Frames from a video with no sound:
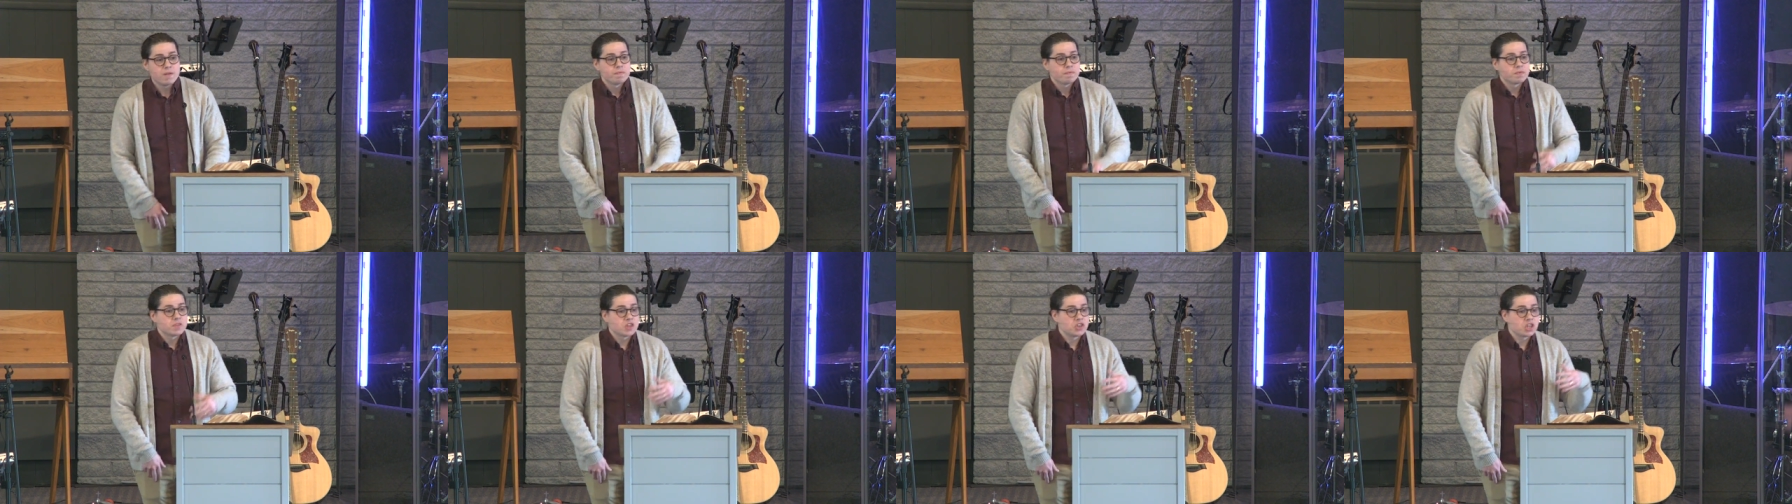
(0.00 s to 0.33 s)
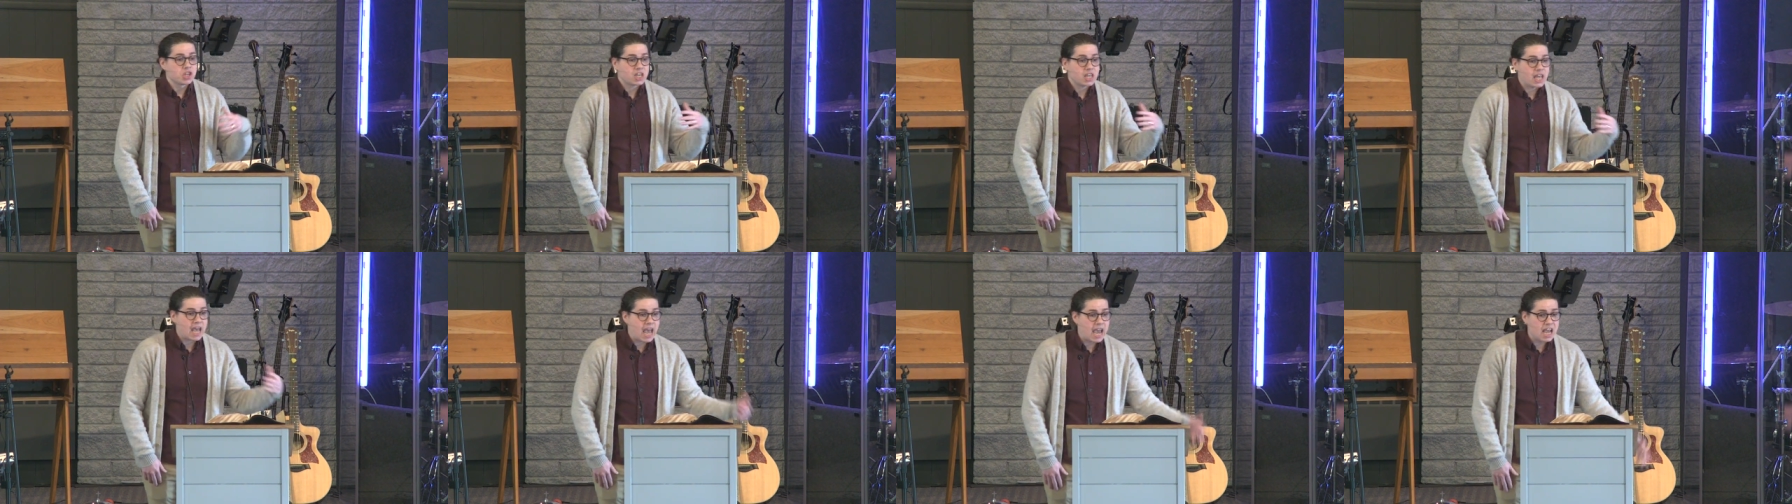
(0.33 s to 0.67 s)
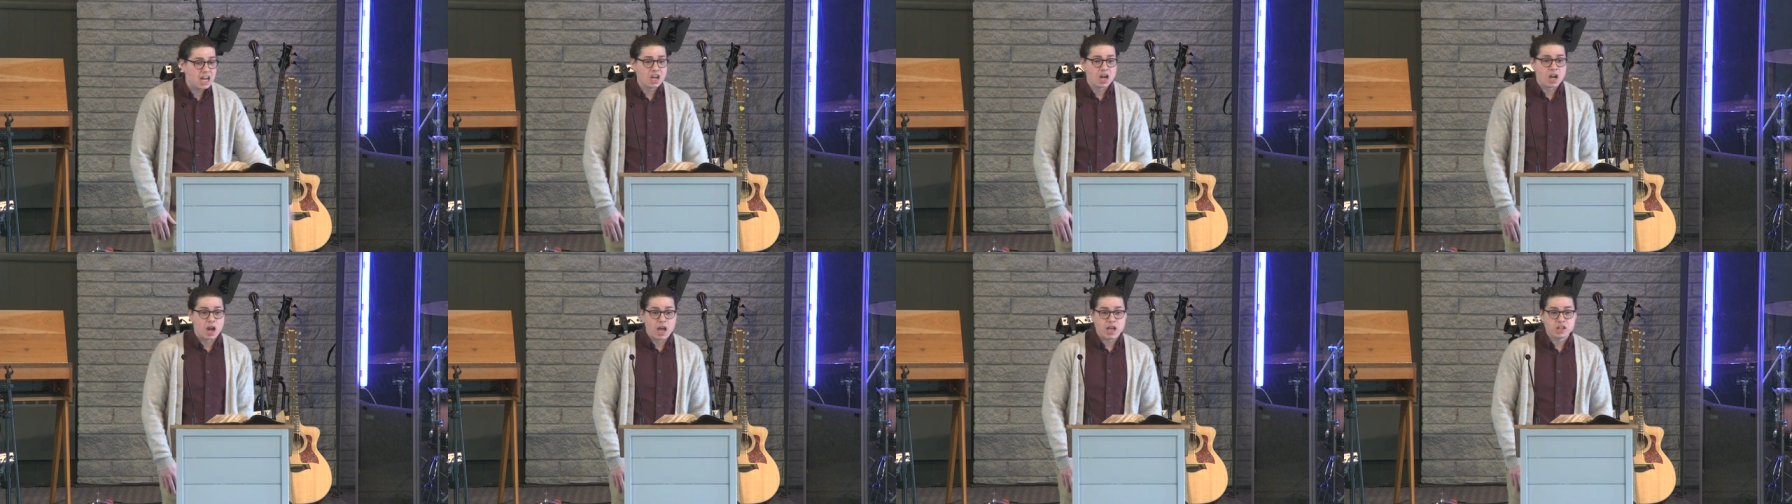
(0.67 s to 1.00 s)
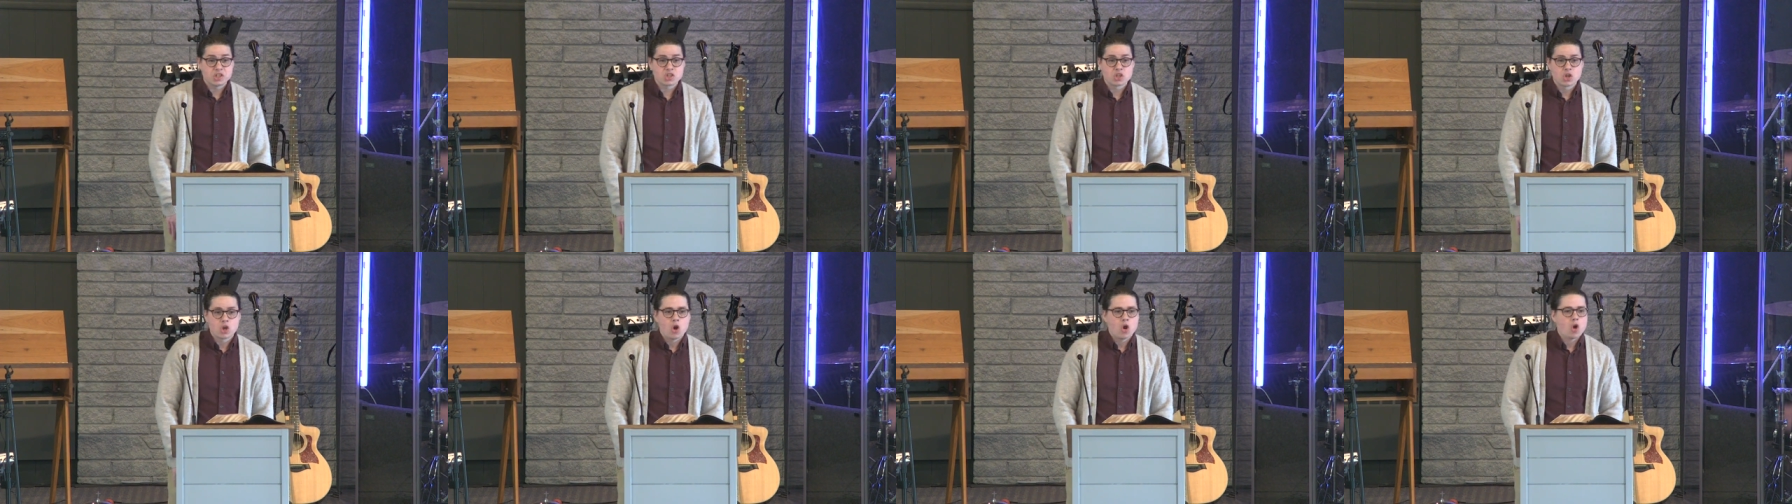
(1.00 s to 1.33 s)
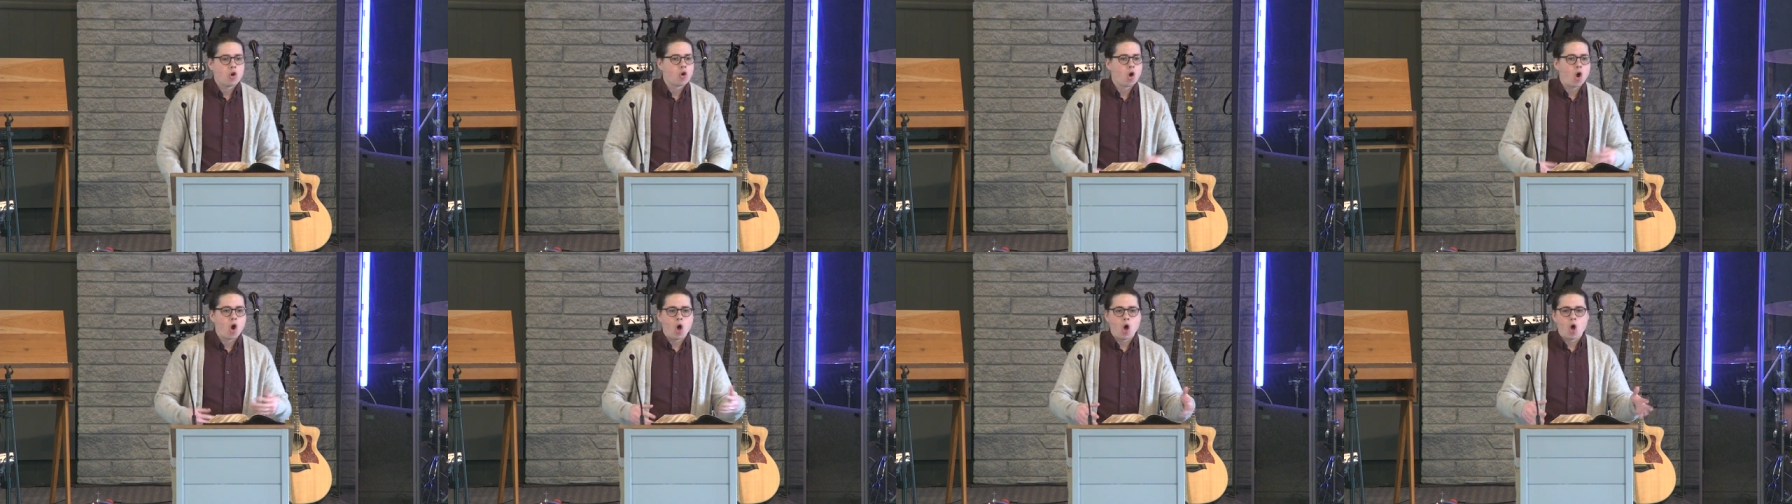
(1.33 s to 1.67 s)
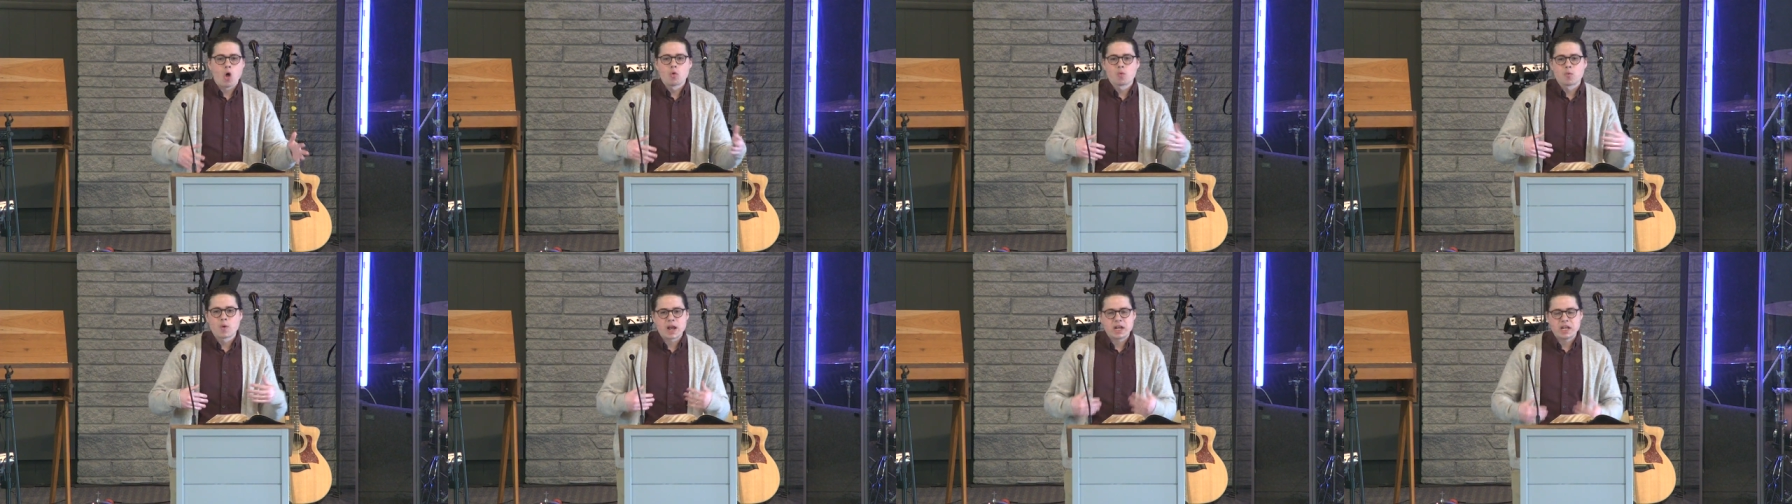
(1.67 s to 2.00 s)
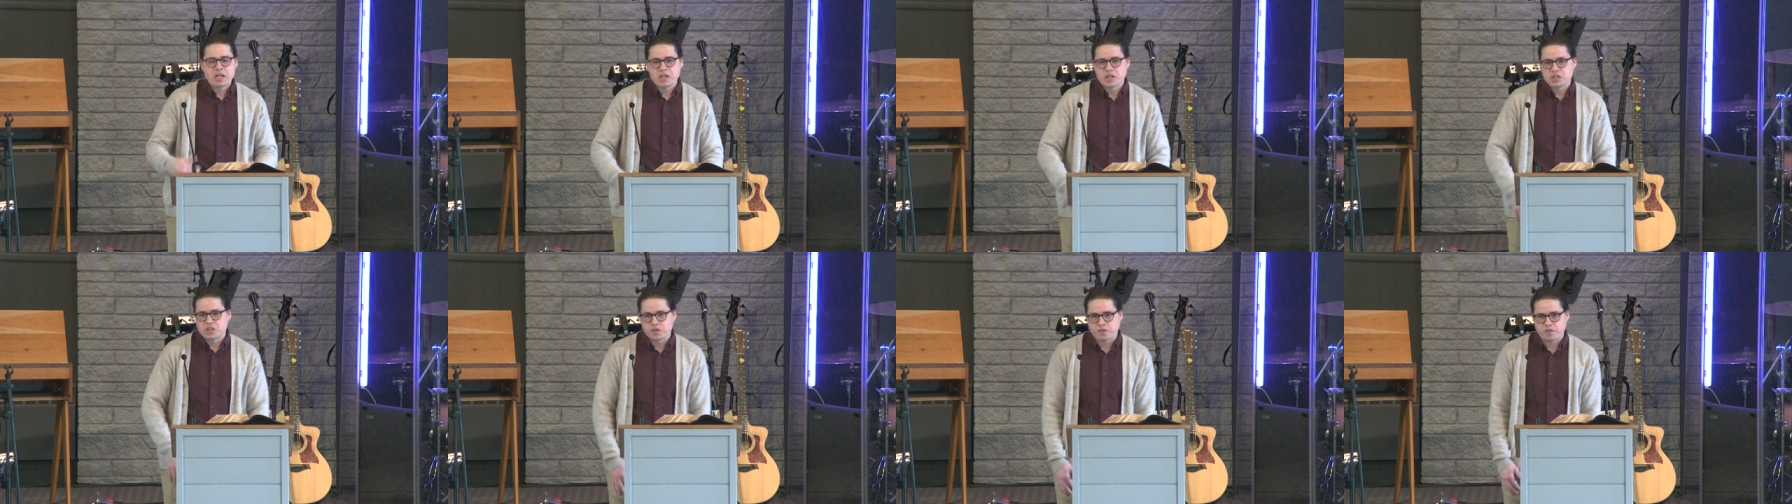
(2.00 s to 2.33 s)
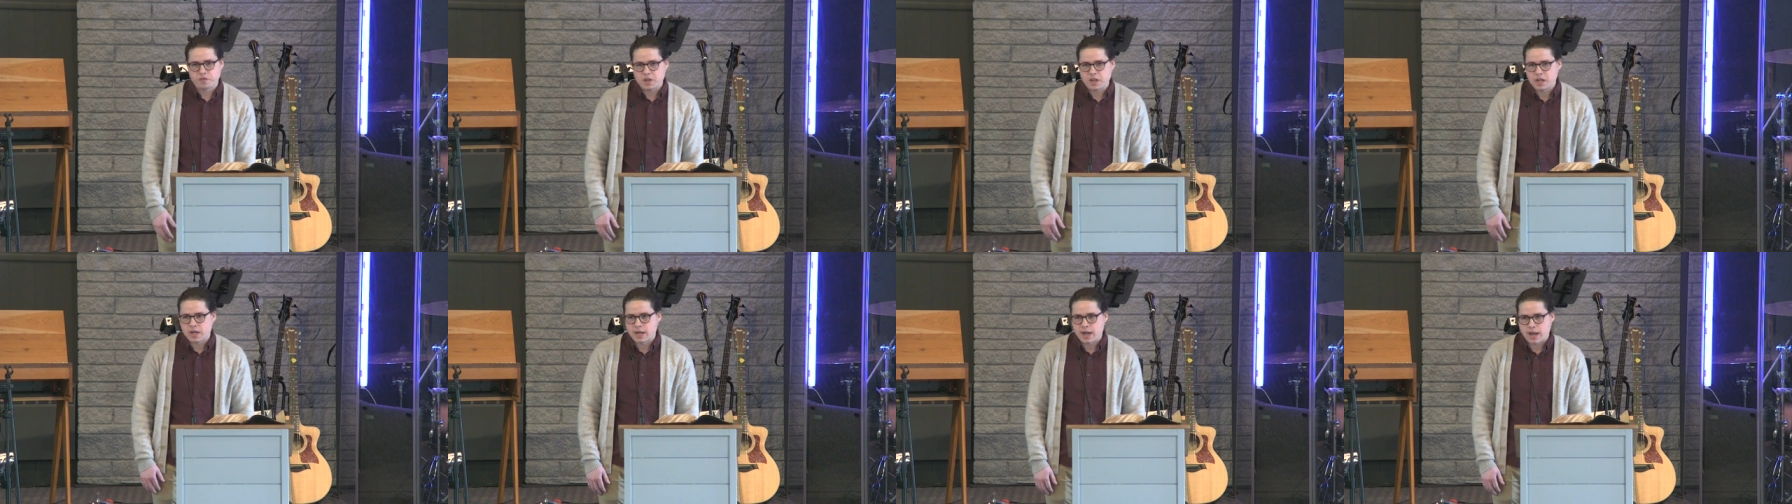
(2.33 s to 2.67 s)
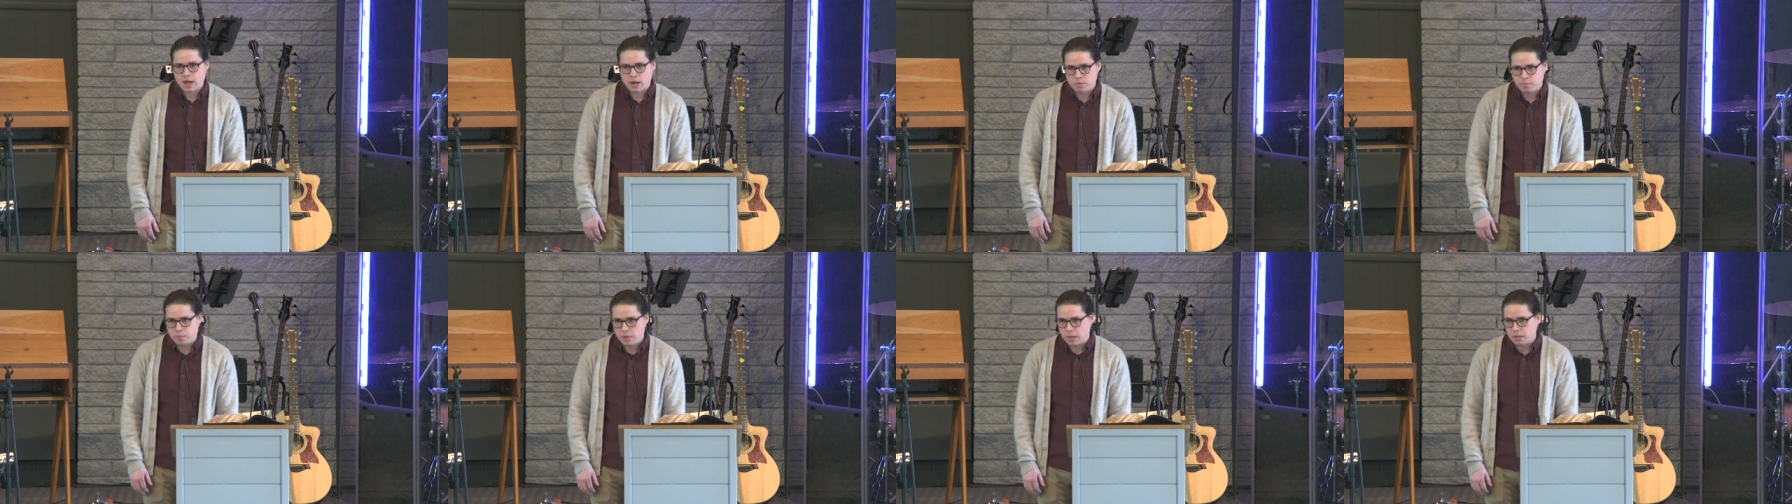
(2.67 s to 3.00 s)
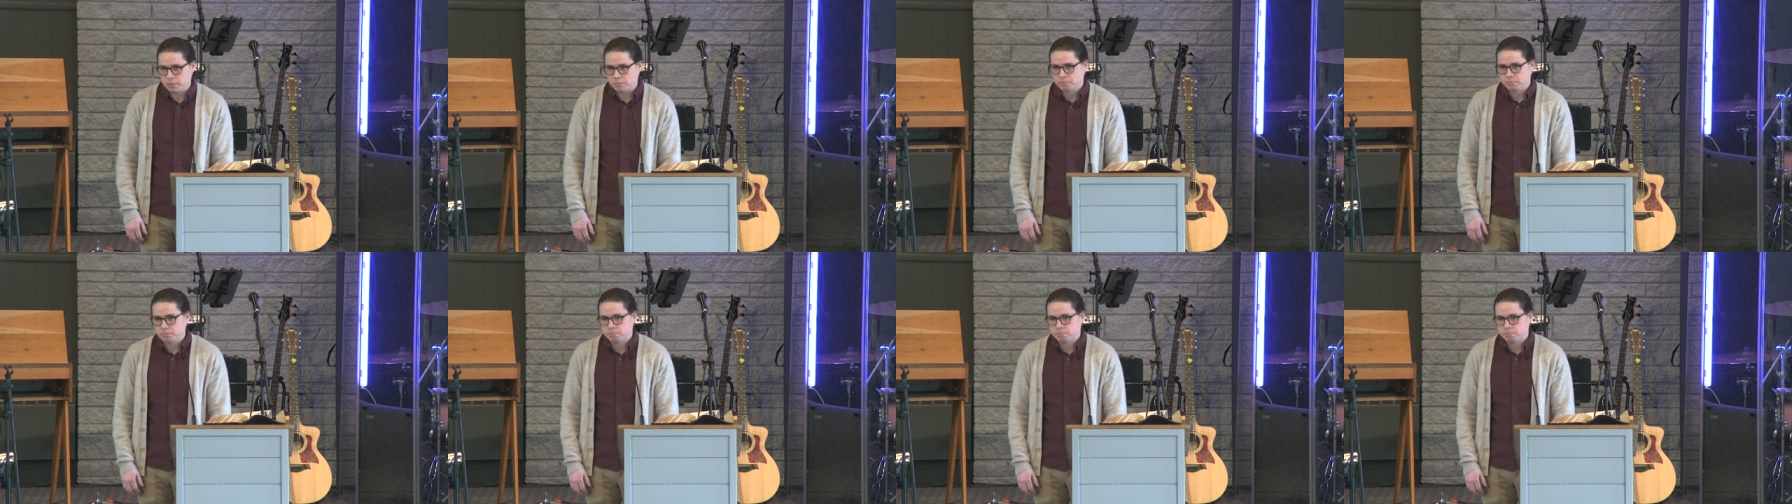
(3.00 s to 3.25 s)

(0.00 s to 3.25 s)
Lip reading: that the Canaanites are already a defeated enemy.